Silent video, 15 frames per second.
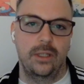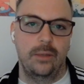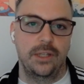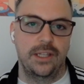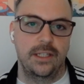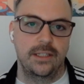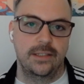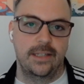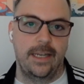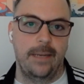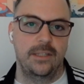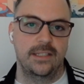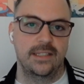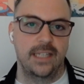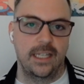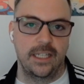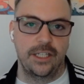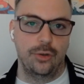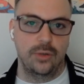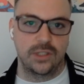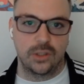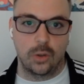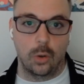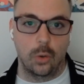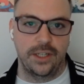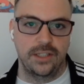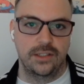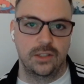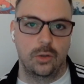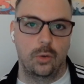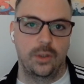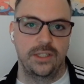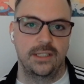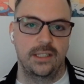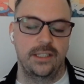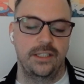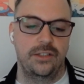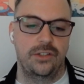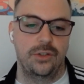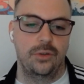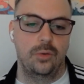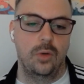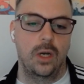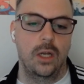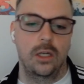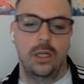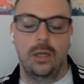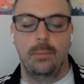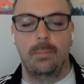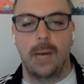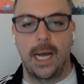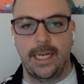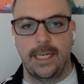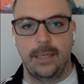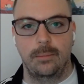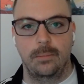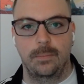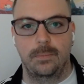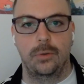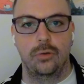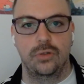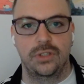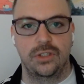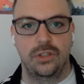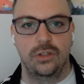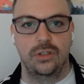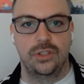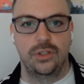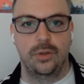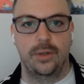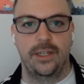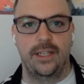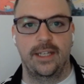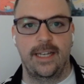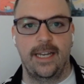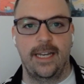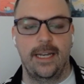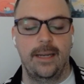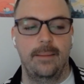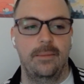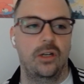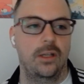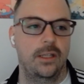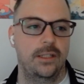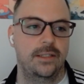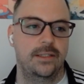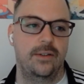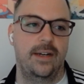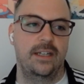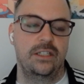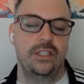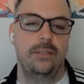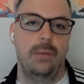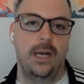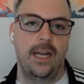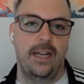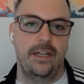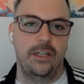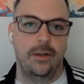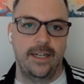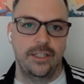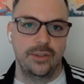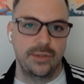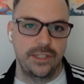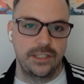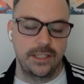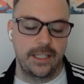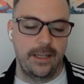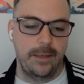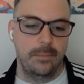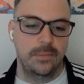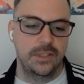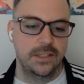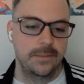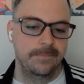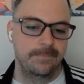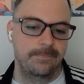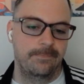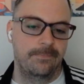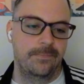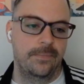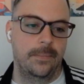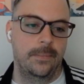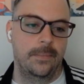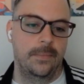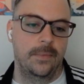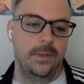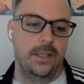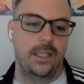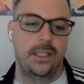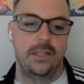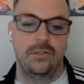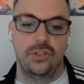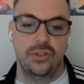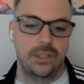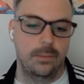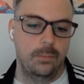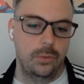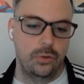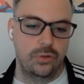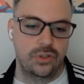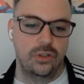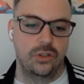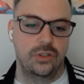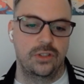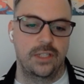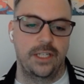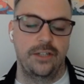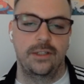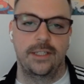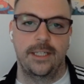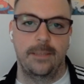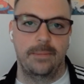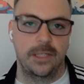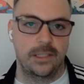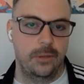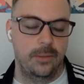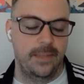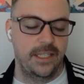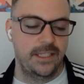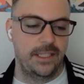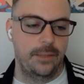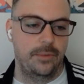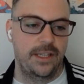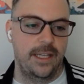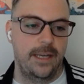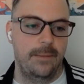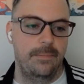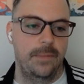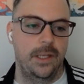what this game is selling you, is coins. Coins lead to buying boosters during the game. It leads to actually buying your entry to games. It gives you some boosters so that you can keep experimenting with them.